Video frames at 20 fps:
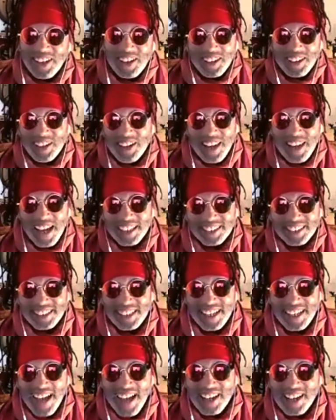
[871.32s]
next
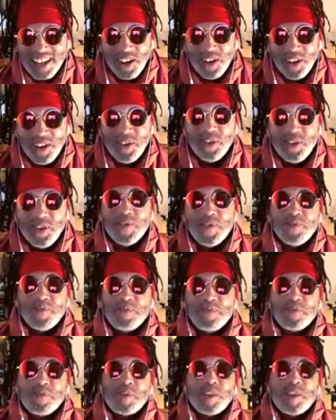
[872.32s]
thing I know,
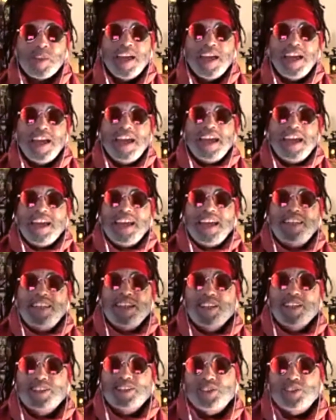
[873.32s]
he
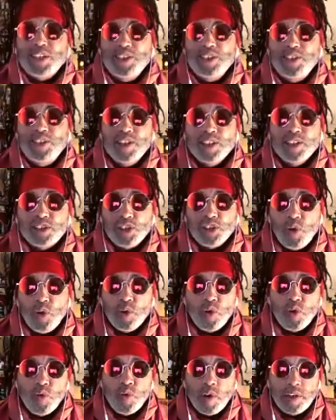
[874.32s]
did a
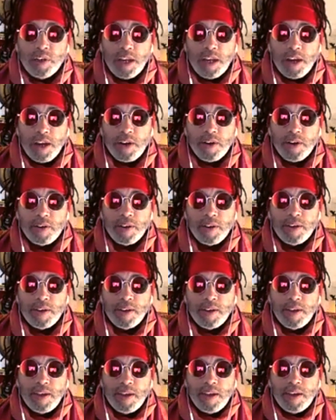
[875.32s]
solo on there.
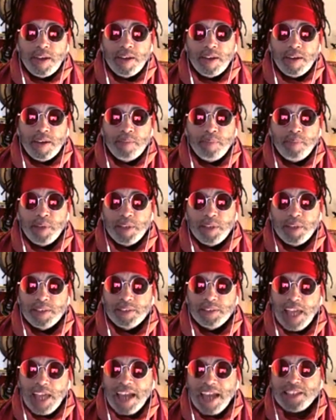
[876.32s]
But
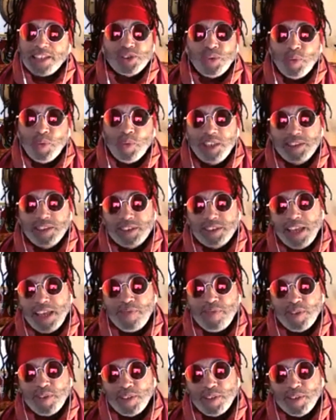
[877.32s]
Zac's
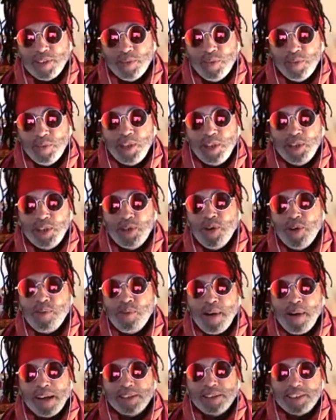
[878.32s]
27. What do you know
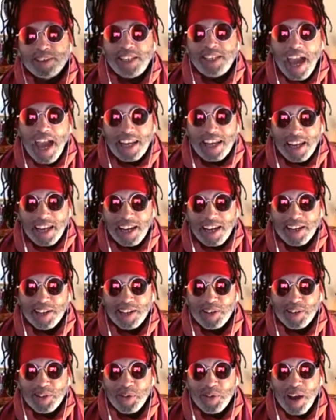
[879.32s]
about scatting,
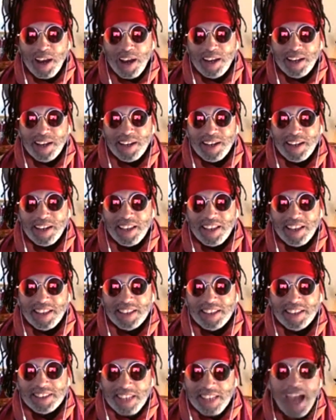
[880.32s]
right?
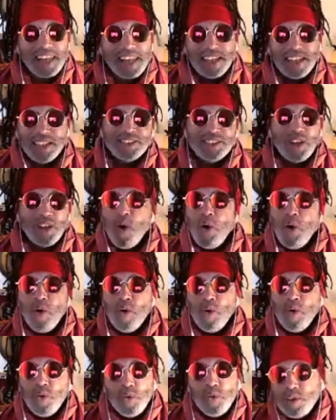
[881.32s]
Scatting is the
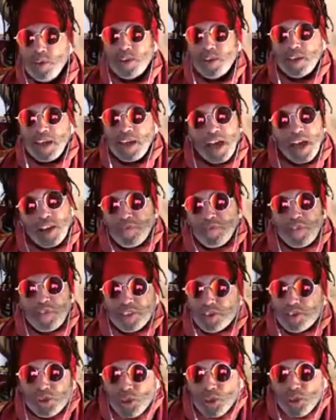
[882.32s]
old Ella
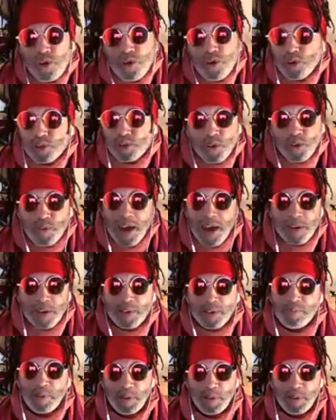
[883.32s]
Fitzgerald and those kind
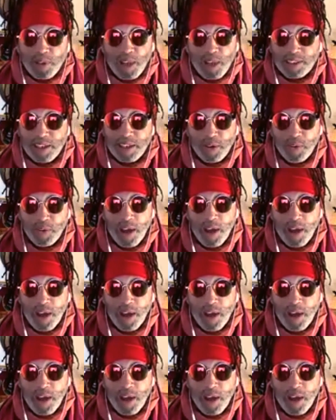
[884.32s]
of people like that, right?